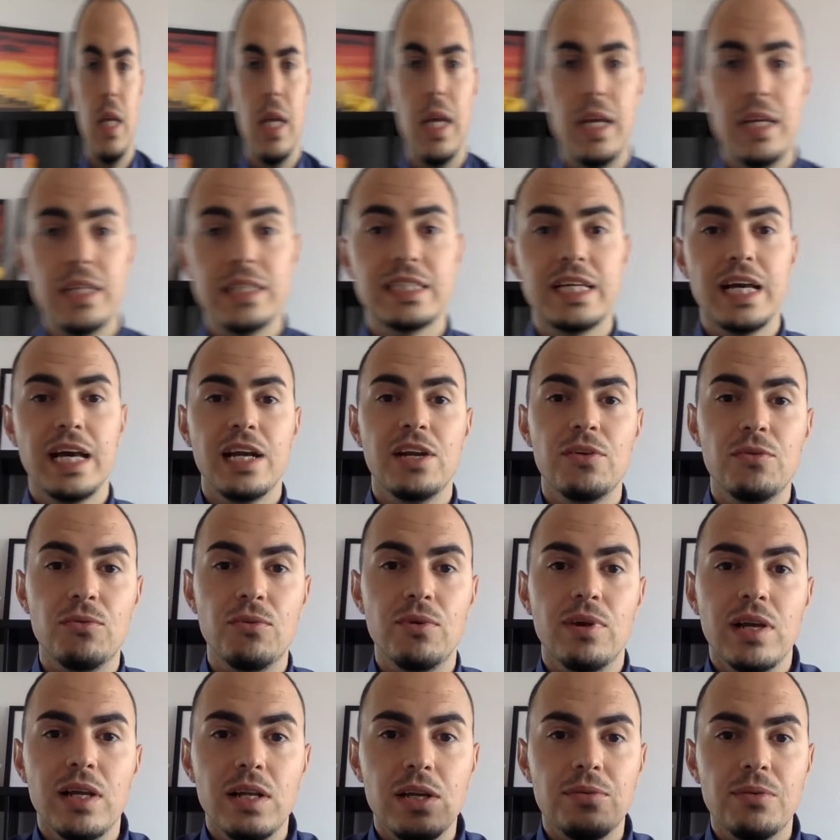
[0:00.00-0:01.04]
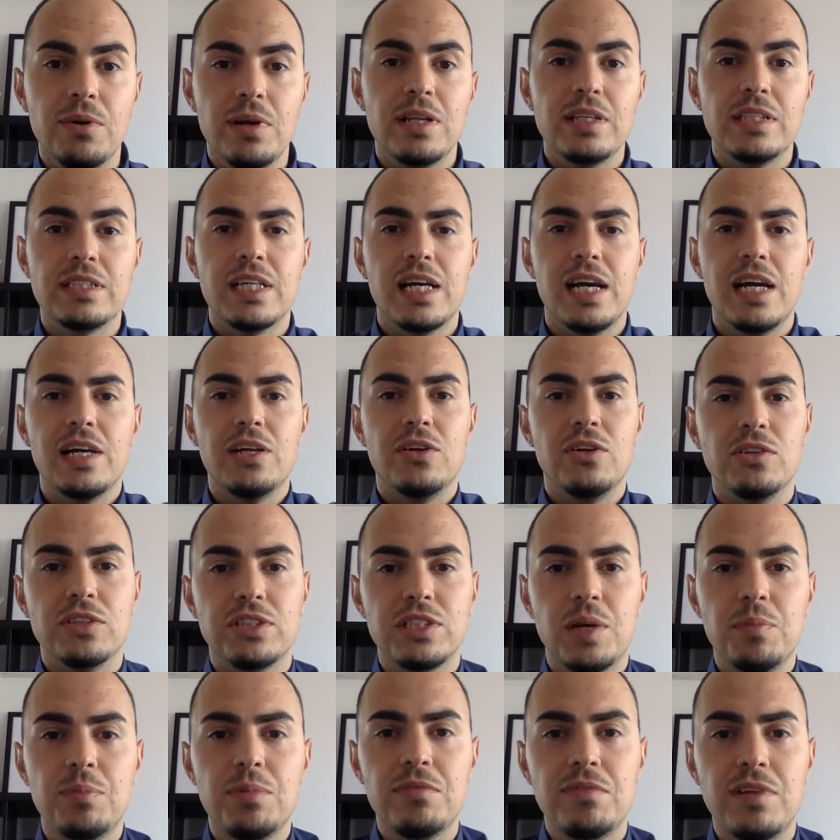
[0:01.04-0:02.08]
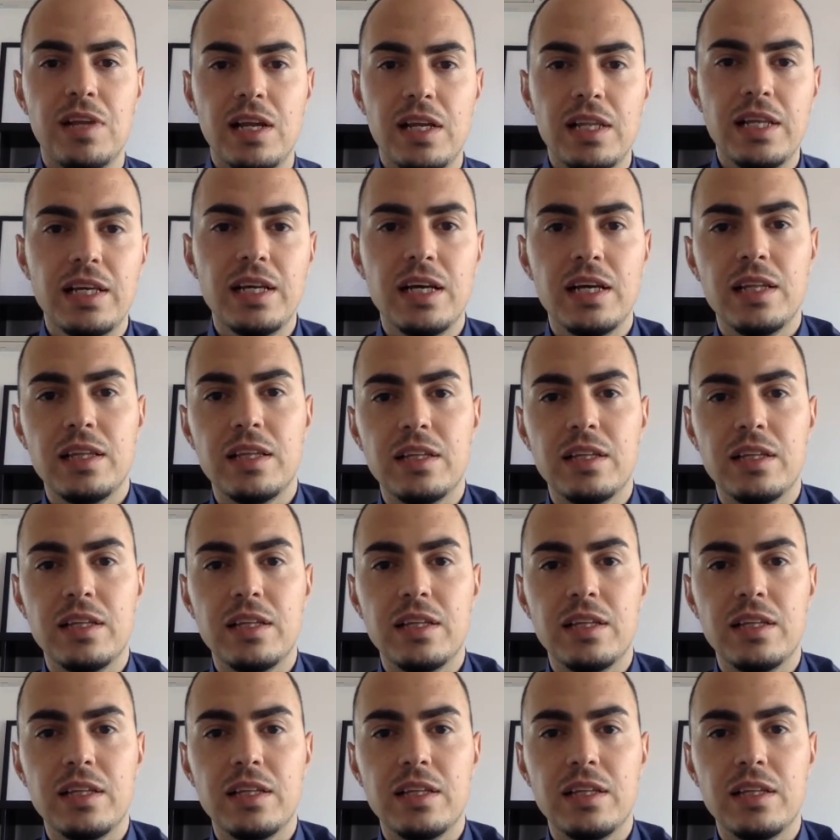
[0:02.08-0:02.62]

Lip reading: It is getting really tight on top of La Liga.